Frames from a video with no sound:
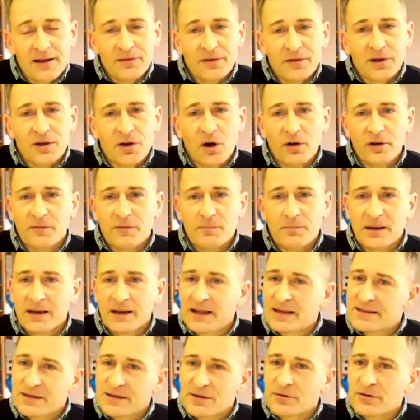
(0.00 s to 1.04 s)
the god of
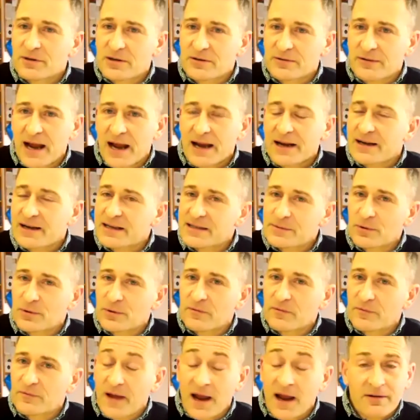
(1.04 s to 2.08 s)
political correctness
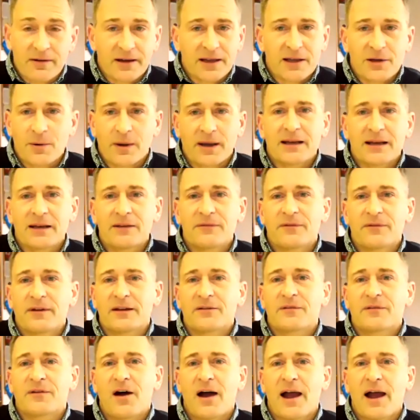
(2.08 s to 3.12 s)
will very quickly
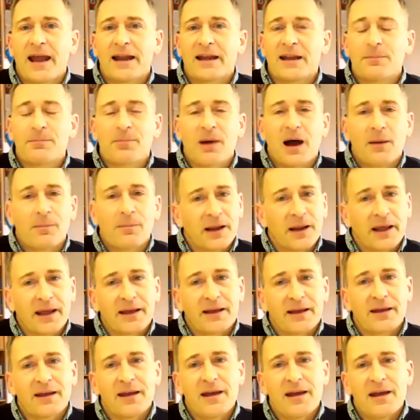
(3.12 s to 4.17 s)
vilify any
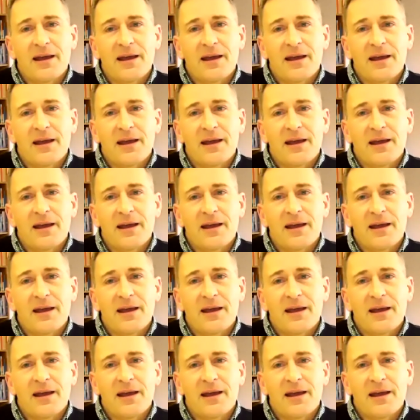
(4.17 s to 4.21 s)
public